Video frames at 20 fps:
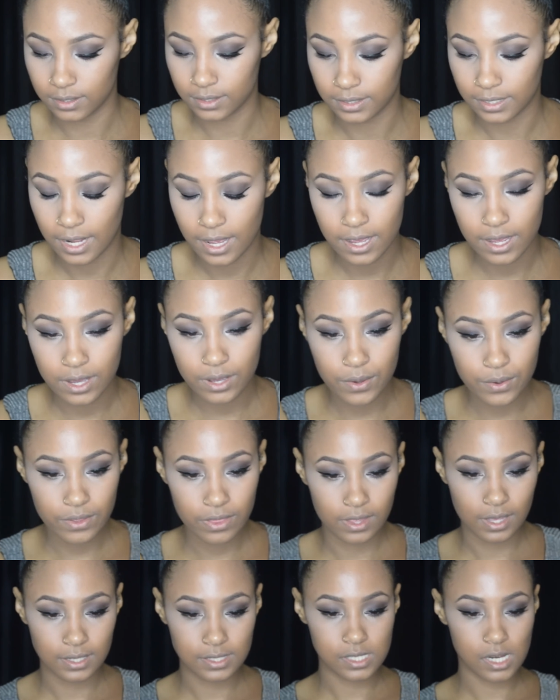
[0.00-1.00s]
Now
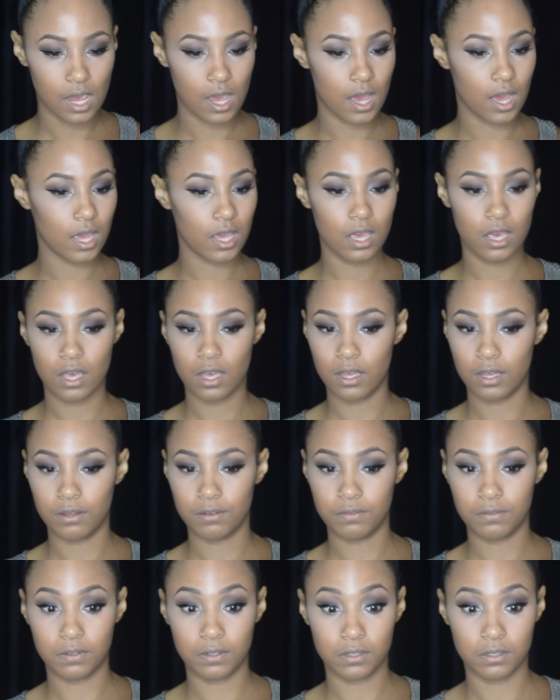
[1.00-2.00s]
that I
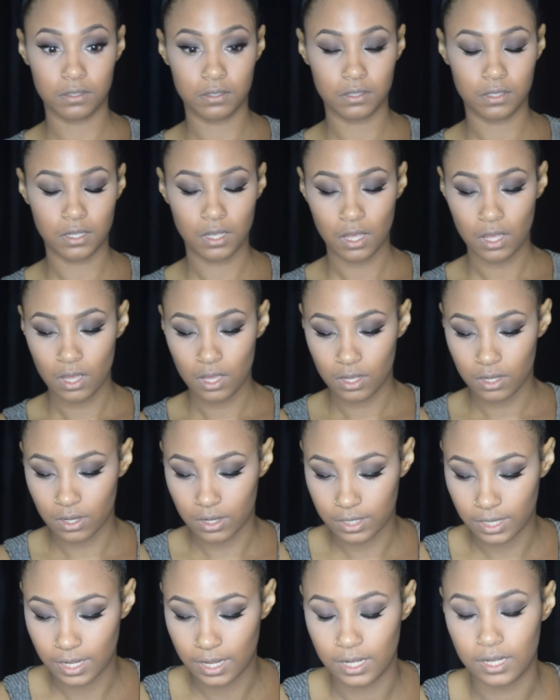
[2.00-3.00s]
have
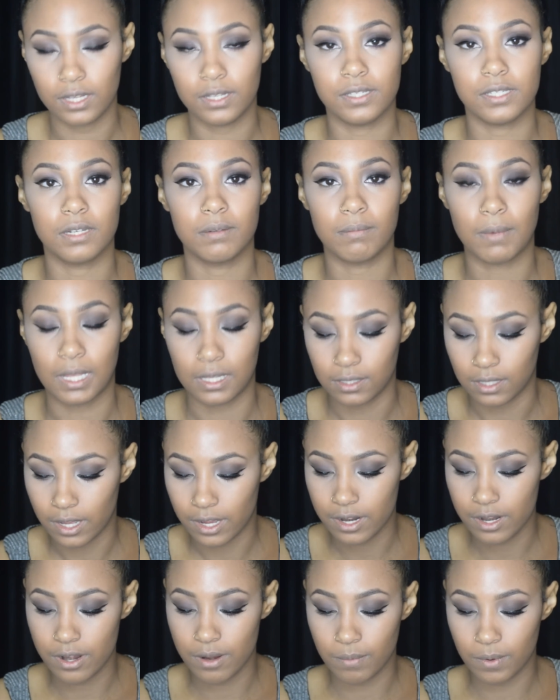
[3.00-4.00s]
gone ahead and done my
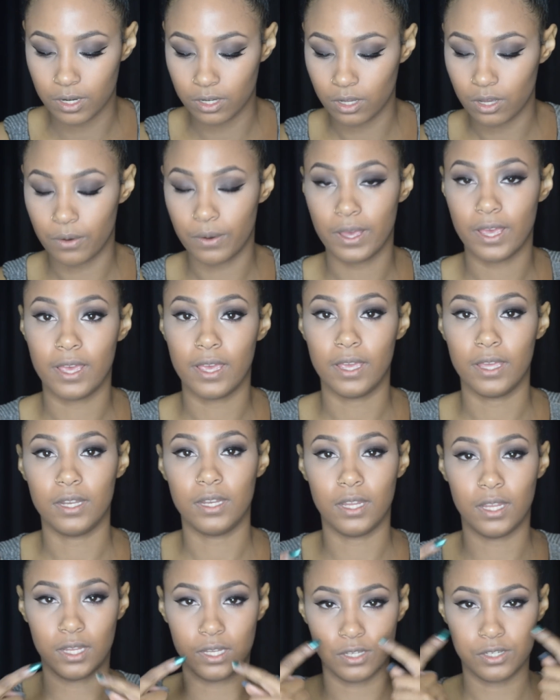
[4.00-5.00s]
liner, I'm going to go ahead
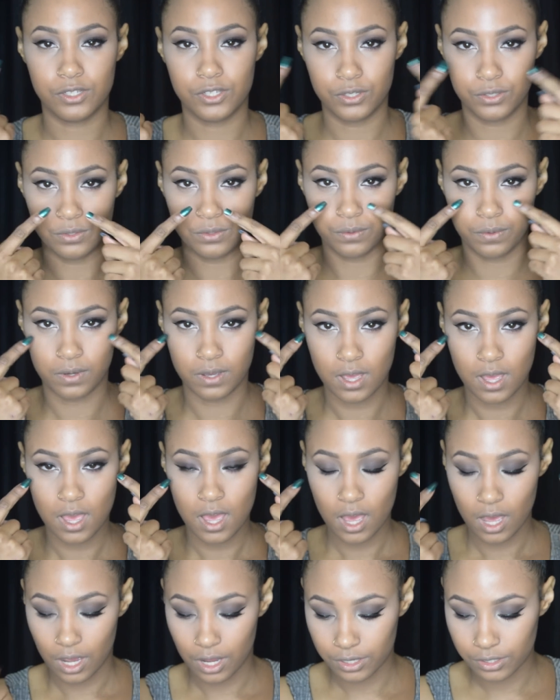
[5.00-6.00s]
and do
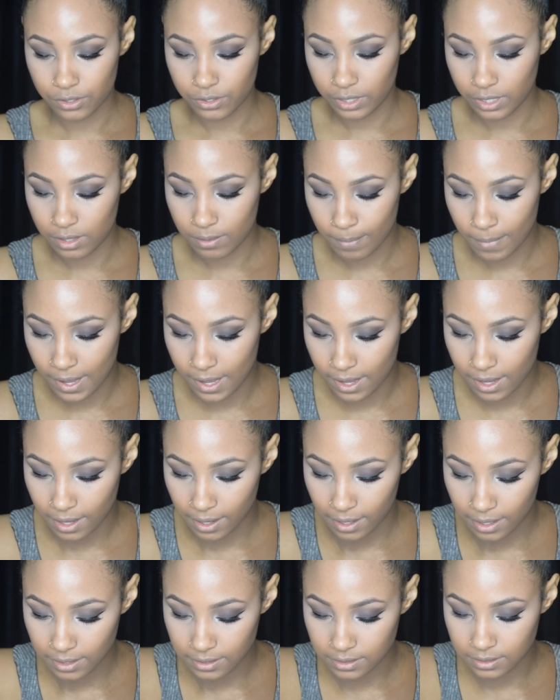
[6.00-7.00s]
underneath
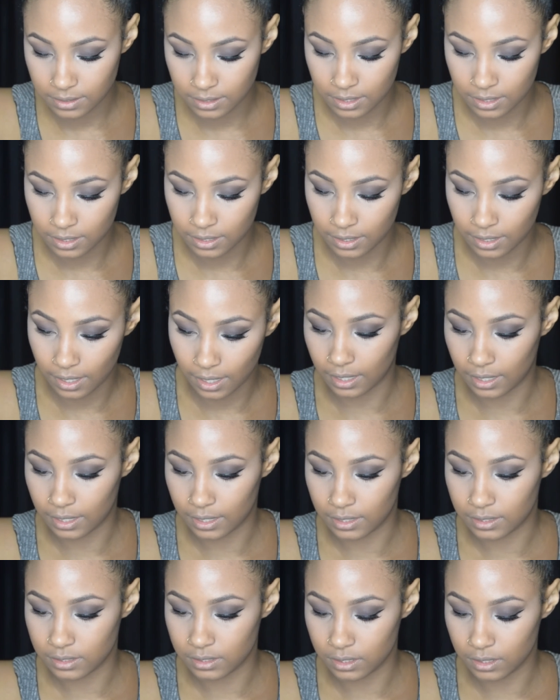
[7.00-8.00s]
my eyes.
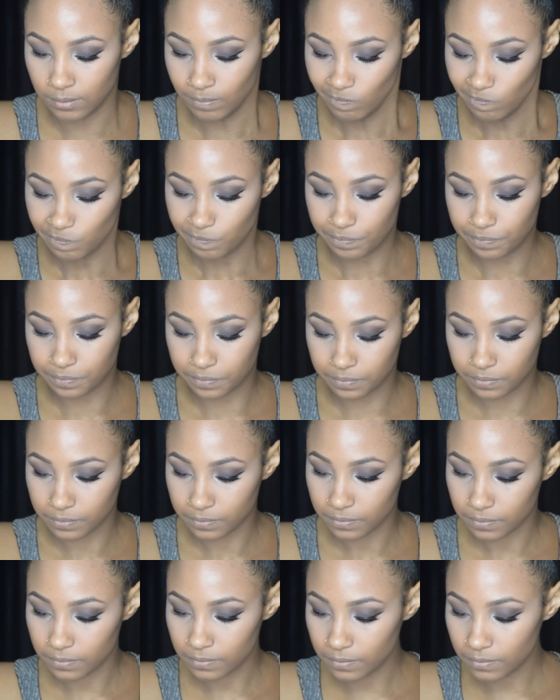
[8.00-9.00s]
And
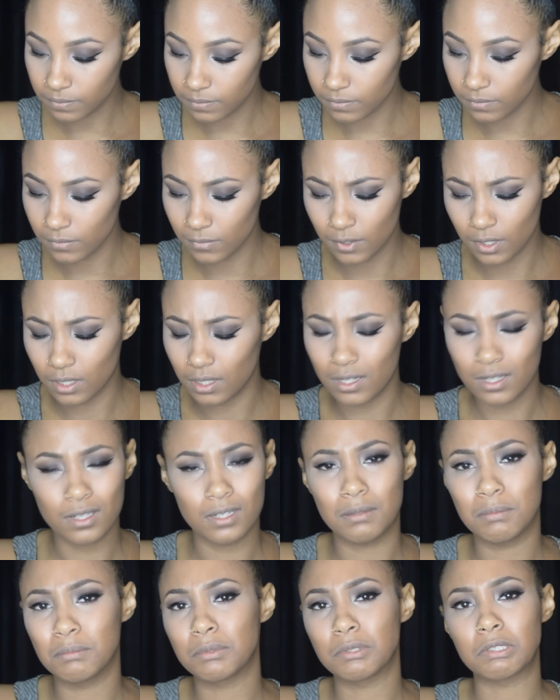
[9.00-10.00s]
oh,
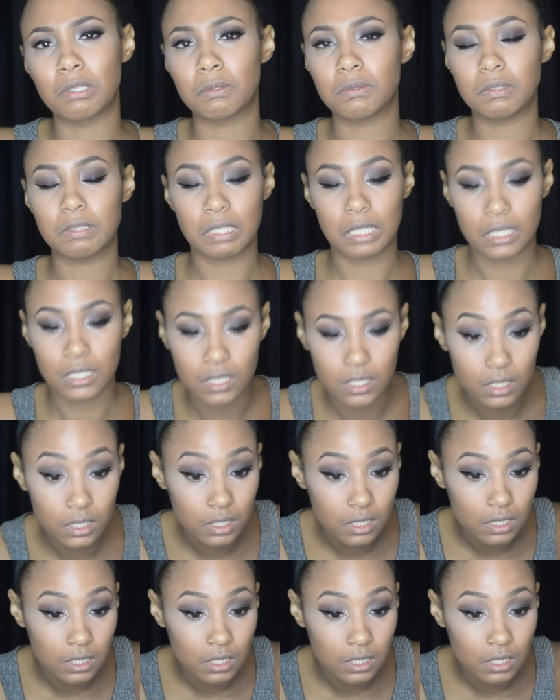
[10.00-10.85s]
I'm so sick.